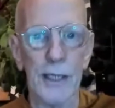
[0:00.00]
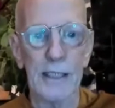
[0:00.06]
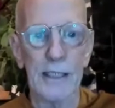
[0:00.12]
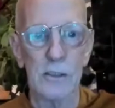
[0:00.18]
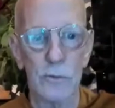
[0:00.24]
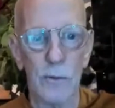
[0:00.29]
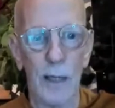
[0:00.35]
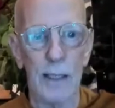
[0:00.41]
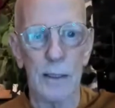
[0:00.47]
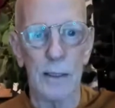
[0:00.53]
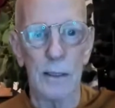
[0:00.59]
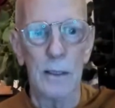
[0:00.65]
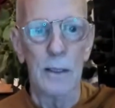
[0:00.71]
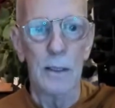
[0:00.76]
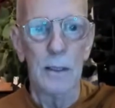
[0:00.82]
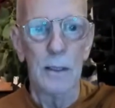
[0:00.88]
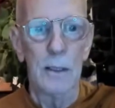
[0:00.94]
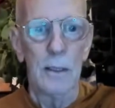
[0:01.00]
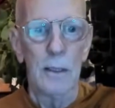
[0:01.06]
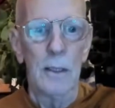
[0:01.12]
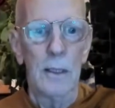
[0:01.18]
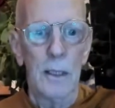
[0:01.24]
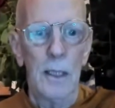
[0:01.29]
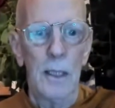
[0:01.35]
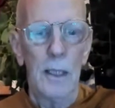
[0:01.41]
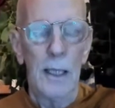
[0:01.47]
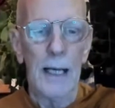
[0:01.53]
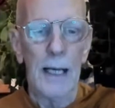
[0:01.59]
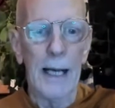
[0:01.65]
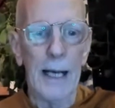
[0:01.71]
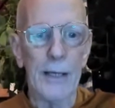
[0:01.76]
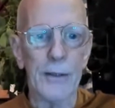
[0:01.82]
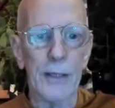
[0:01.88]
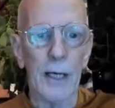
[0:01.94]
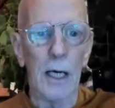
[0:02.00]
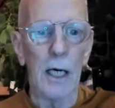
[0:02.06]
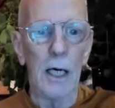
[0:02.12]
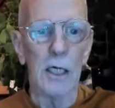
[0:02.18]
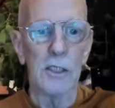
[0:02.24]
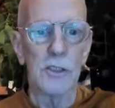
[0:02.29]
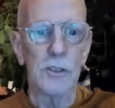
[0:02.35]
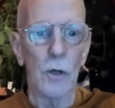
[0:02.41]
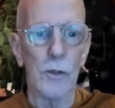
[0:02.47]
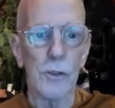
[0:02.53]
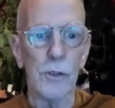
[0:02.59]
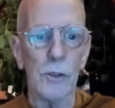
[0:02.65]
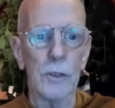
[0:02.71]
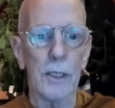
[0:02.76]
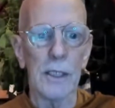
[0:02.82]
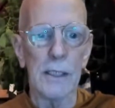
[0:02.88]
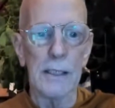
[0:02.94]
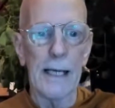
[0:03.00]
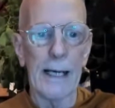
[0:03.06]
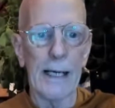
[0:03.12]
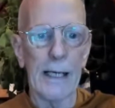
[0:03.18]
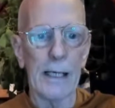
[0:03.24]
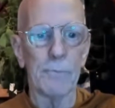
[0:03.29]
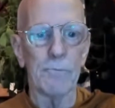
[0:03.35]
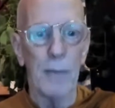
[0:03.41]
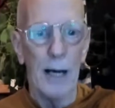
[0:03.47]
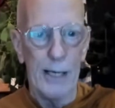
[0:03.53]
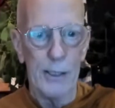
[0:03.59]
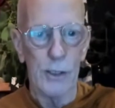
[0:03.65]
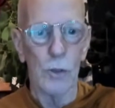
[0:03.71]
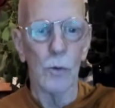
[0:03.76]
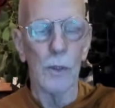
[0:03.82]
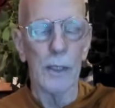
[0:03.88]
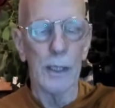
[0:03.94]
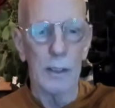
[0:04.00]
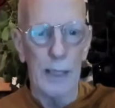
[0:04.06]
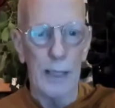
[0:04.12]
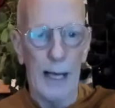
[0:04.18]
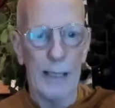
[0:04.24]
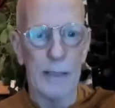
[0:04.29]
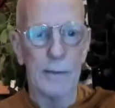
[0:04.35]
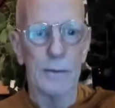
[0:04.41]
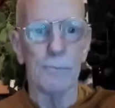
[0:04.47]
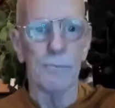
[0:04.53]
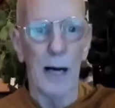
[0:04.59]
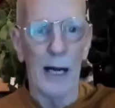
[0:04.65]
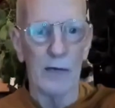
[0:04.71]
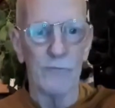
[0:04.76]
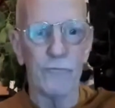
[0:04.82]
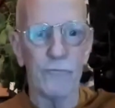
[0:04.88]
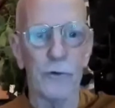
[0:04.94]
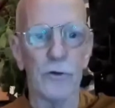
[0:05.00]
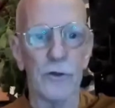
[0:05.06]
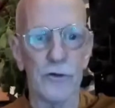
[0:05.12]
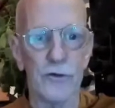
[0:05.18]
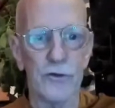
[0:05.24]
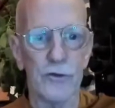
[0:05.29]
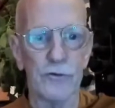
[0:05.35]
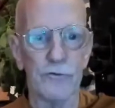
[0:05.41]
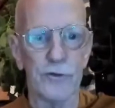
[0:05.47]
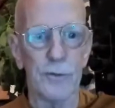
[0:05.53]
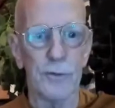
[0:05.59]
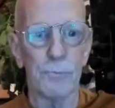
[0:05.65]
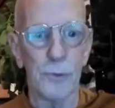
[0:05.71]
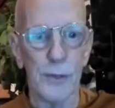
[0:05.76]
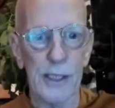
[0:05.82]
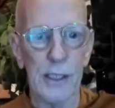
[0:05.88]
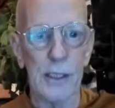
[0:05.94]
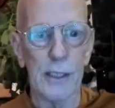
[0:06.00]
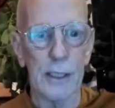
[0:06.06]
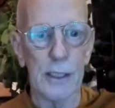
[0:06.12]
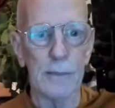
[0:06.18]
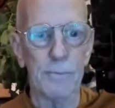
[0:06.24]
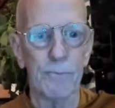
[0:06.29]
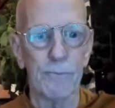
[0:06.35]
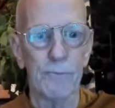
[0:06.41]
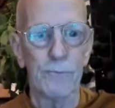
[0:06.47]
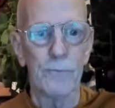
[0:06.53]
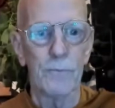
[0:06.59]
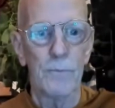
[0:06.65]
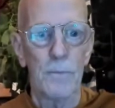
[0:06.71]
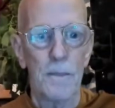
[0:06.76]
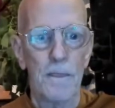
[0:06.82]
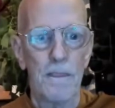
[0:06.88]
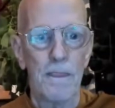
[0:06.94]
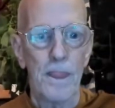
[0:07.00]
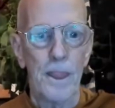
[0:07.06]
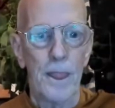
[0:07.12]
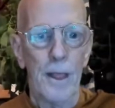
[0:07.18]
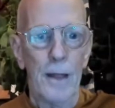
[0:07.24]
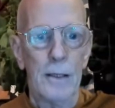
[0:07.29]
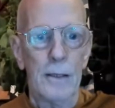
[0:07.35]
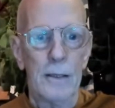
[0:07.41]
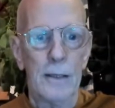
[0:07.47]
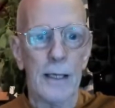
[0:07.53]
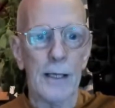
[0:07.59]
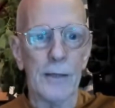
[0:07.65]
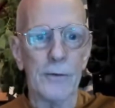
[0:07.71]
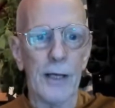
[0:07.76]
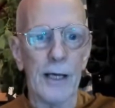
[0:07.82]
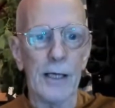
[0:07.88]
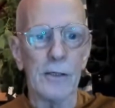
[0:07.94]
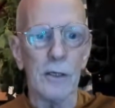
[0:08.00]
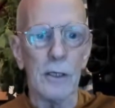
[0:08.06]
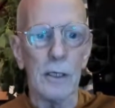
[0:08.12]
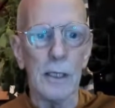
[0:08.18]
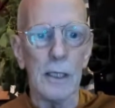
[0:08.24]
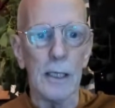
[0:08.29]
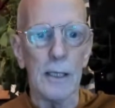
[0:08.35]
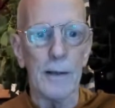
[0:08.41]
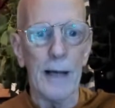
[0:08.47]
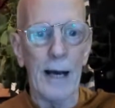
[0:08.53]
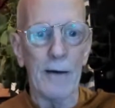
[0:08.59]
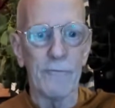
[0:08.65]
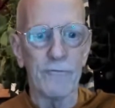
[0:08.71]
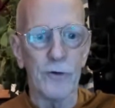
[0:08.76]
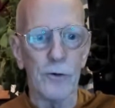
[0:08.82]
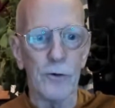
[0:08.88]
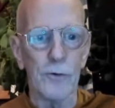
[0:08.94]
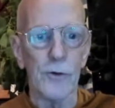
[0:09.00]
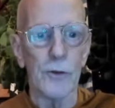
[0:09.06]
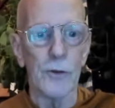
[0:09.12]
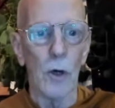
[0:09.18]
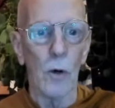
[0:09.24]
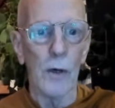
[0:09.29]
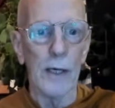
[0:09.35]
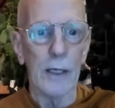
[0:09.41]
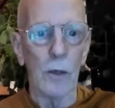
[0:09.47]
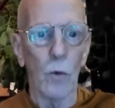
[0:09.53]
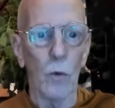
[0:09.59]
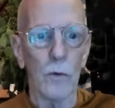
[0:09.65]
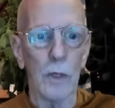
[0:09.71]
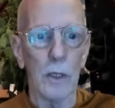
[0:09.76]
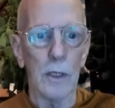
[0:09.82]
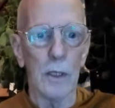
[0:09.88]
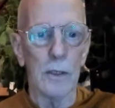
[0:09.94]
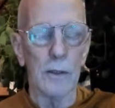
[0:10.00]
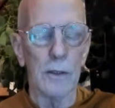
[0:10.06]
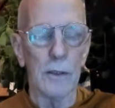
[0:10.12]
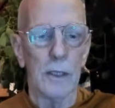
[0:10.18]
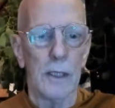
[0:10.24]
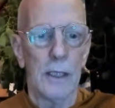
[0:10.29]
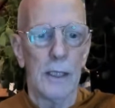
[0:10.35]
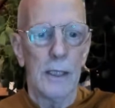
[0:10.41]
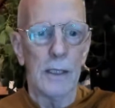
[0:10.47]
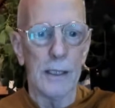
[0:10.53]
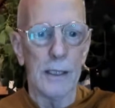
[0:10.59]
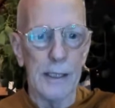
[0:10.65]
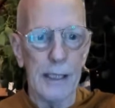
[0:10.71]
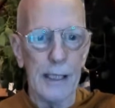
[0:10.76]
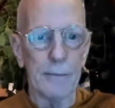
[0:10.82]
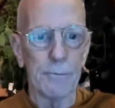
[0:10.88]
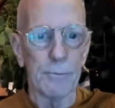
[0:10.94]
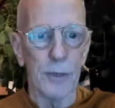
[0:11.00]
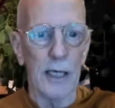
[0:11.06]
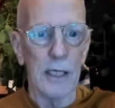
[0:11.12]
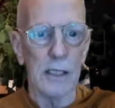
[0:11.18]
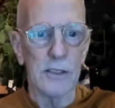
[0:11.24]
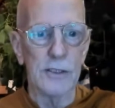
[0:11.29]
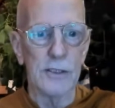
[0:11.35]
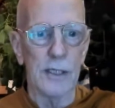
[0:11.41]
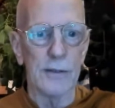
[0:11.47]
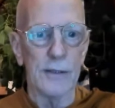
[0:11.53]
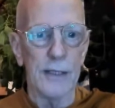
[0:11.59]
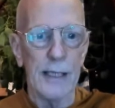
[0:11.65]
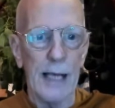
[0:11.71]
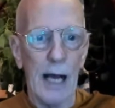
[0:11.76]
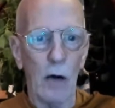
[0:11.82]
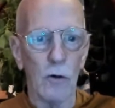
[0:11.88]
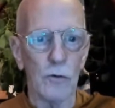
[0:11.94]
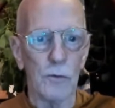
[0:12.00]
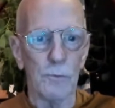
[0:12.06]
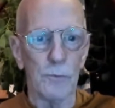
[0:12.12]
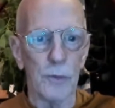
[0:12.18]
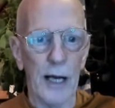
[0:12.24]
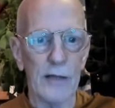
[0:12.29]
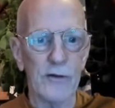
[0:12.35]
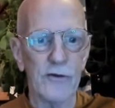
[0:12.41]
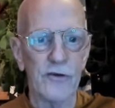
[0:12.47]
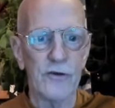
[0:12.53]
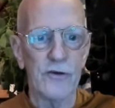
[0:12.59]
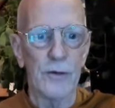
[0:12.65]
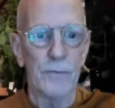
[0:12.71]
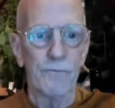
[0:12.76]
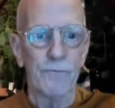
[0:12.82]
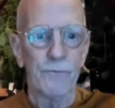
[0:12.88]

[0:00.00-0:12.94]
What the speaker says: next one. And so you can gain by doing that mindfulness of the breathing. And then after knowing the in breaths and the out breaths,